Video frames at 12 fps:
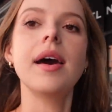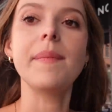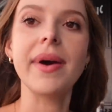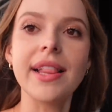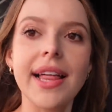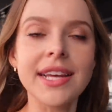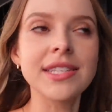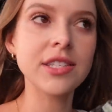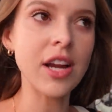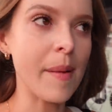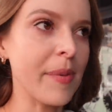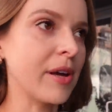my last
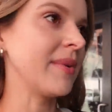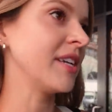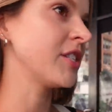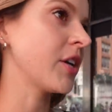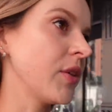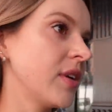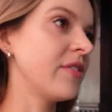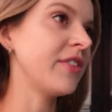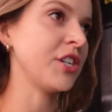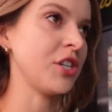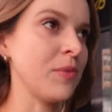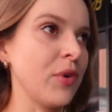stop on my solo
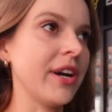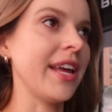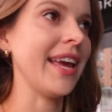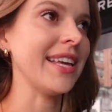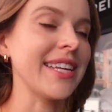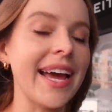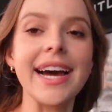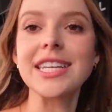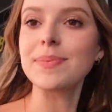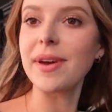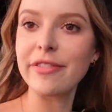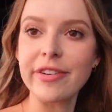adventure morning is I
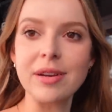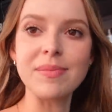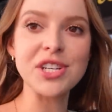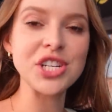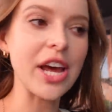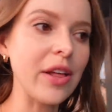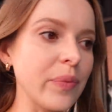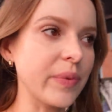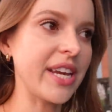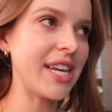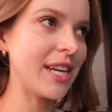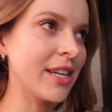asked my friend Michelle
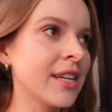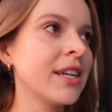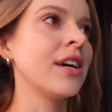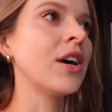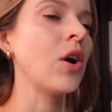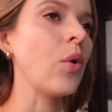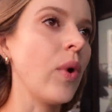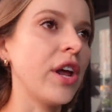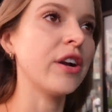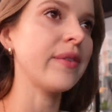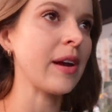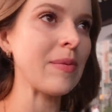Reed what
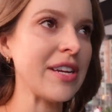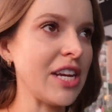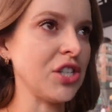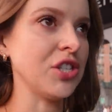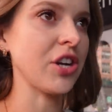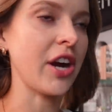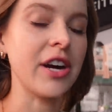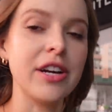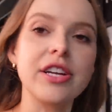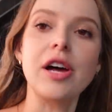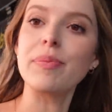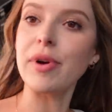her recommendations are.
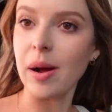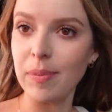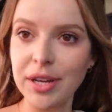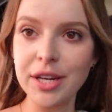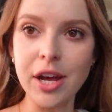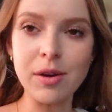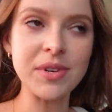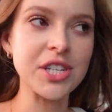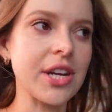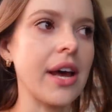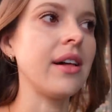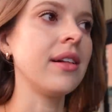Y'all probably know
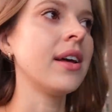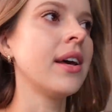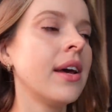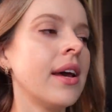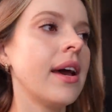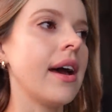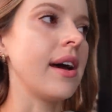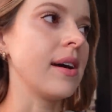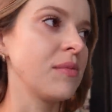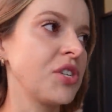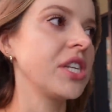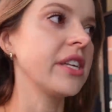Michelle
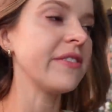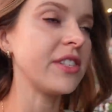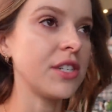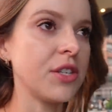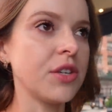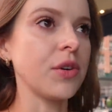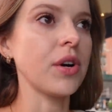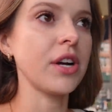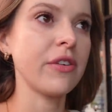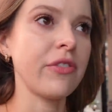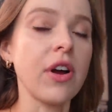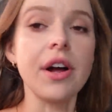um, she lived in New York
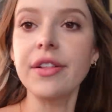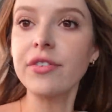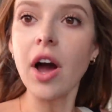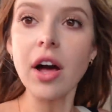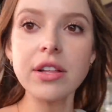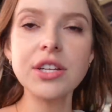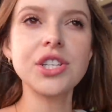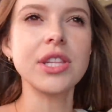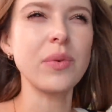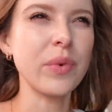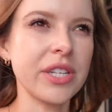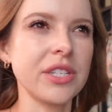for all of college and
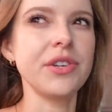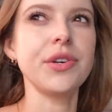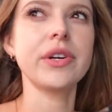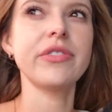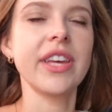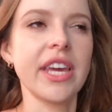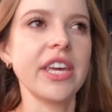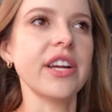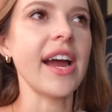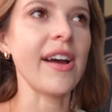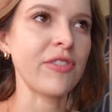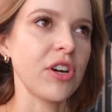then worked in New York like a year
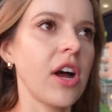after